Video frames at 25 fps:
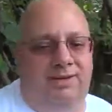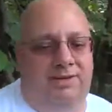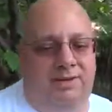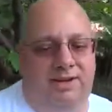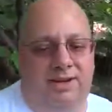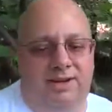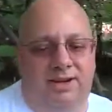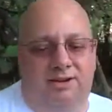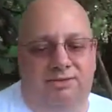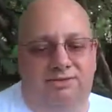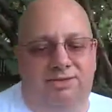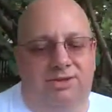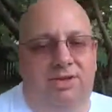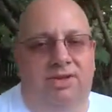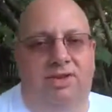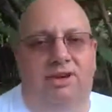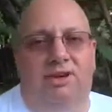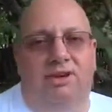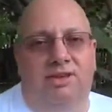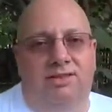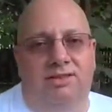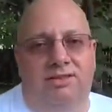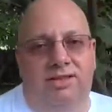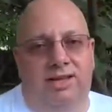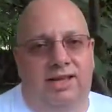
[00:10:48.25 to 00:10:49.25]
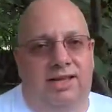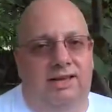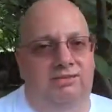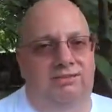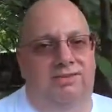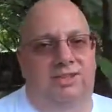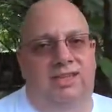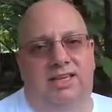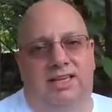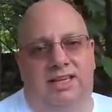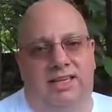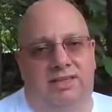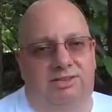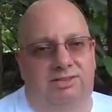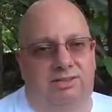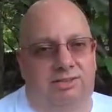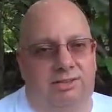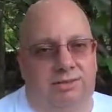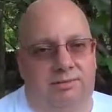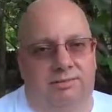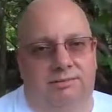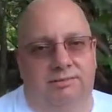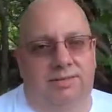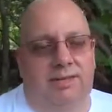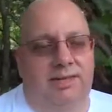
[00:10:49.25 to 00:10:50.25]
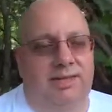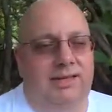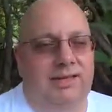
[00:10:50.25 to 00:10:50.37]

I don't care if you call it the effing ether.